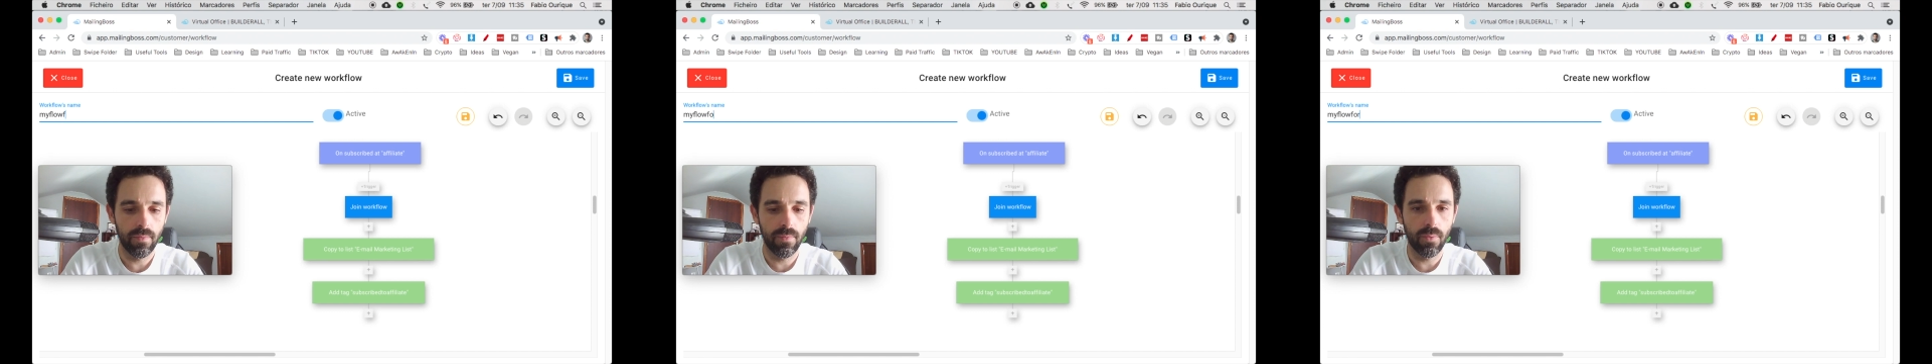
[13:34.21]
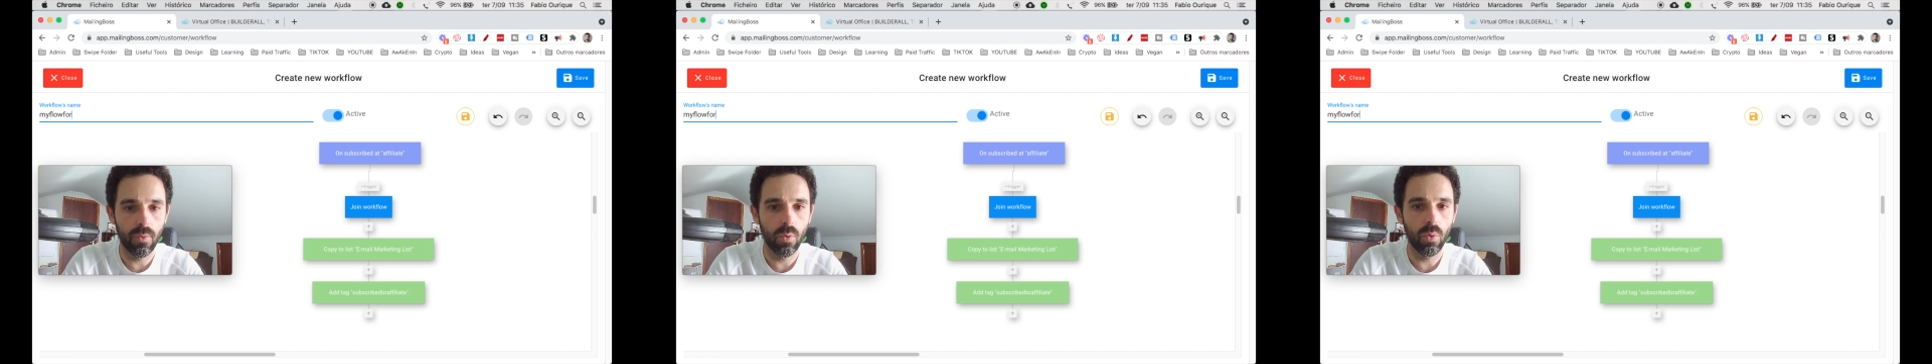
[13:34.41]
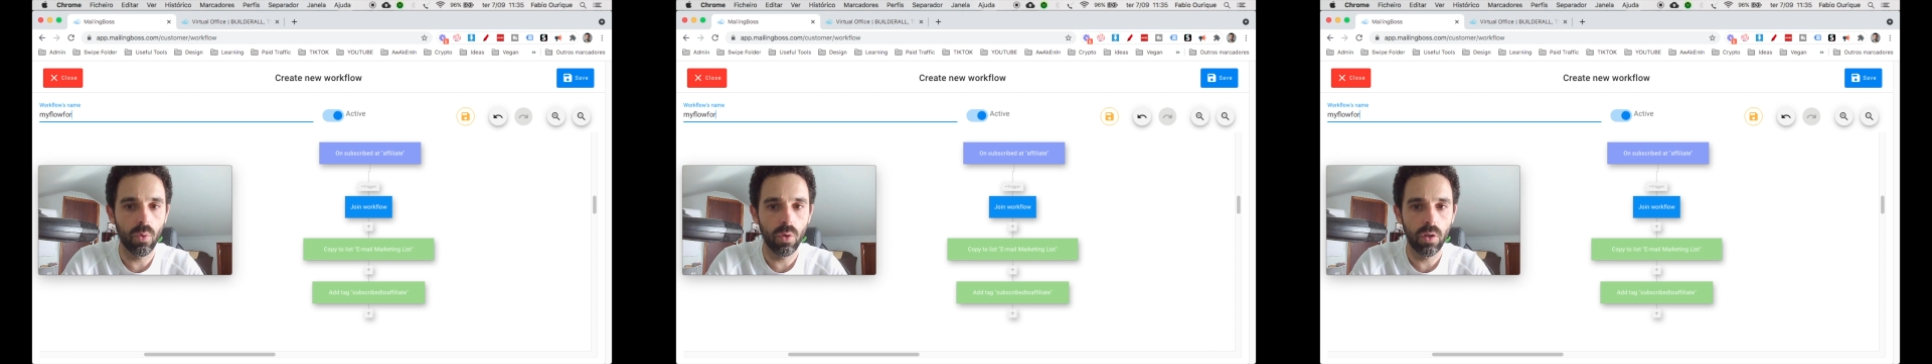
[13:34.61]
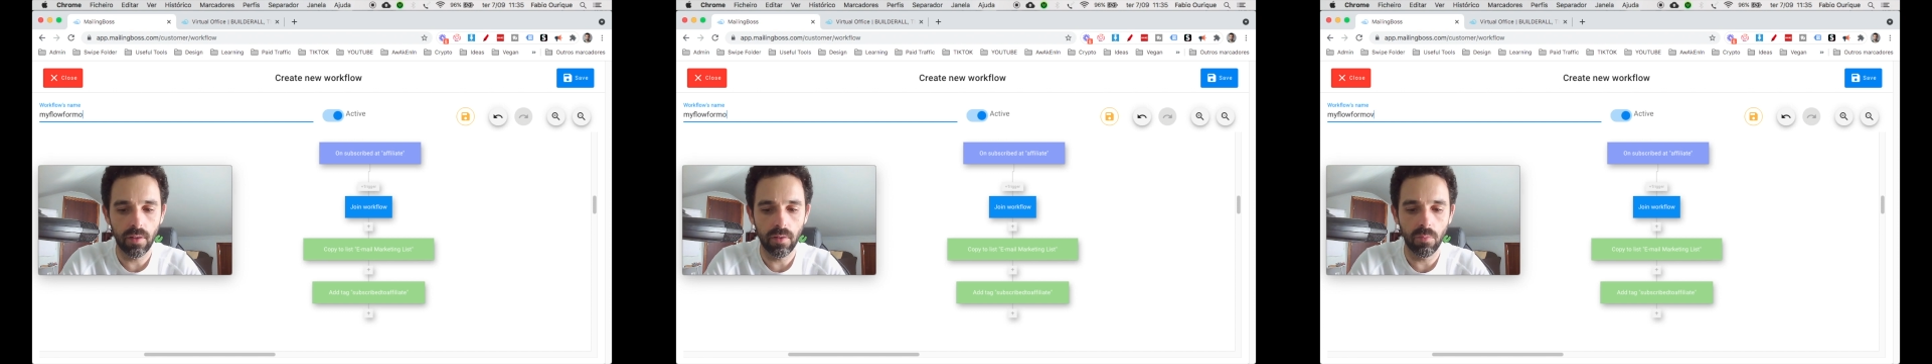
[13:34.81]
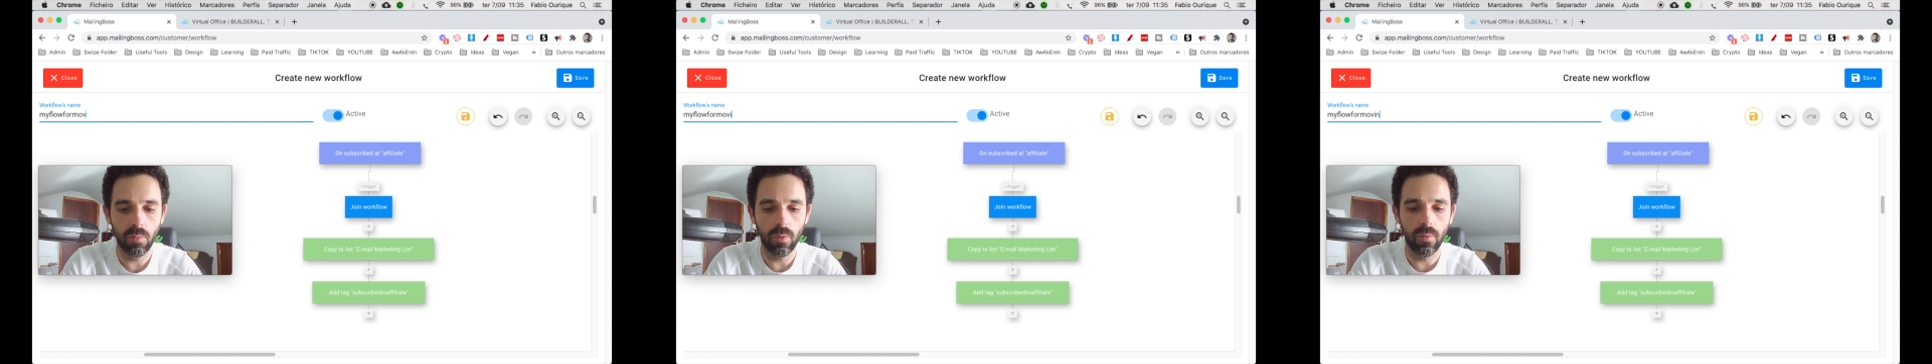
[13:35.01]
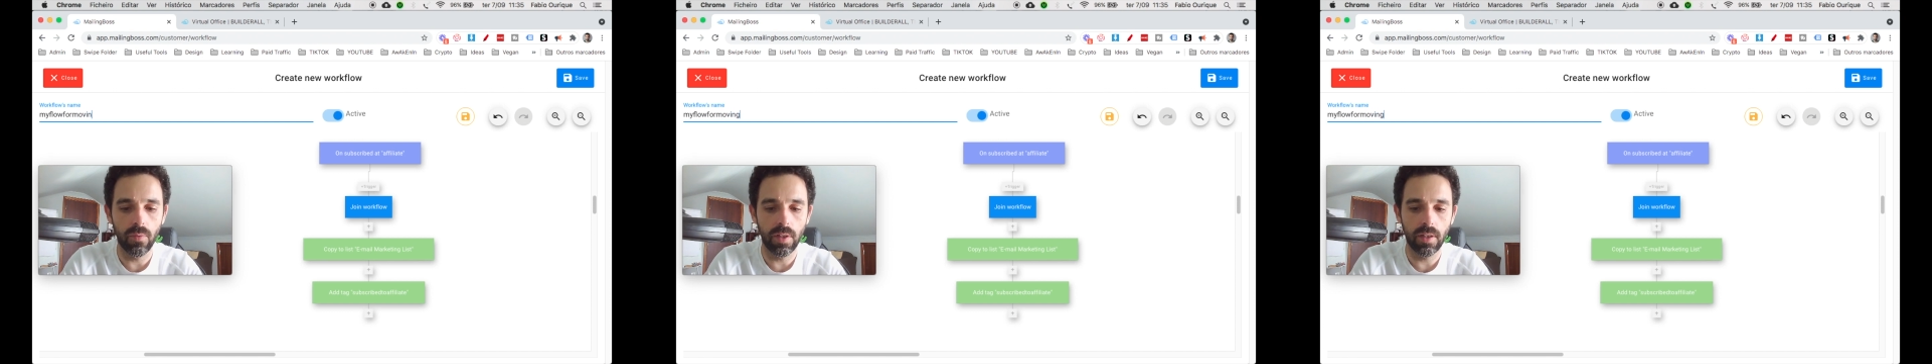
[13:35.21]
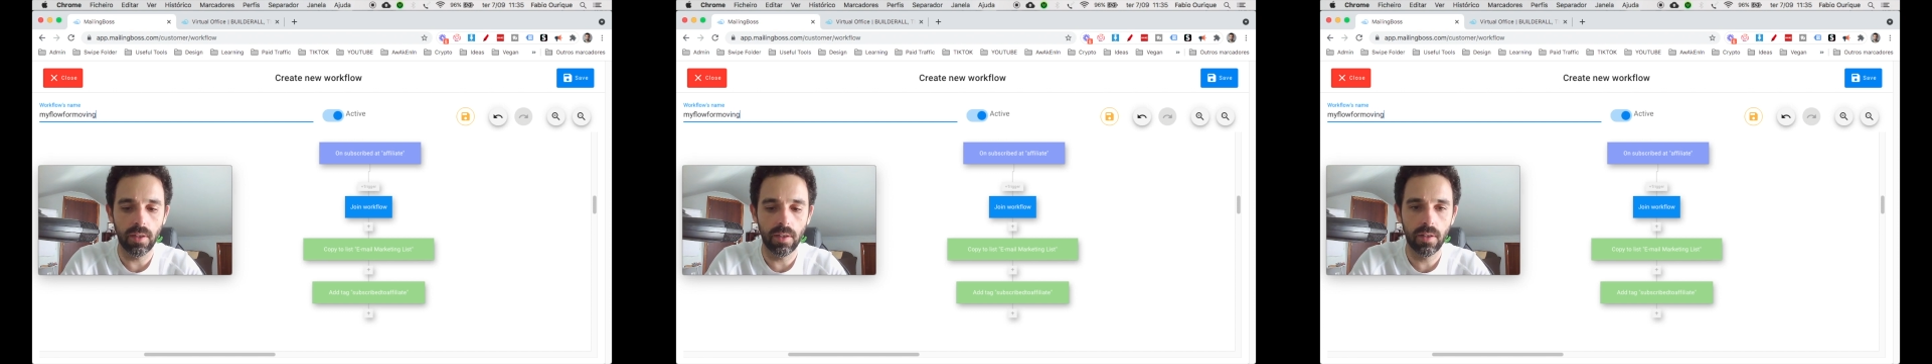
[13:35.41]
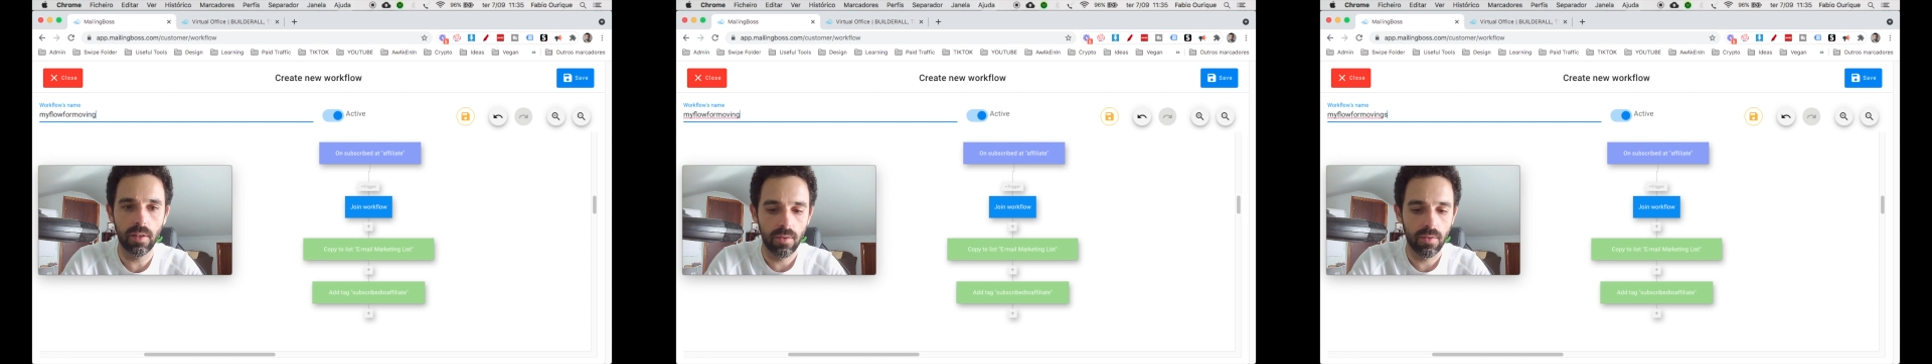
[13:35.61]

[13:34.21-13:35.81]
for moving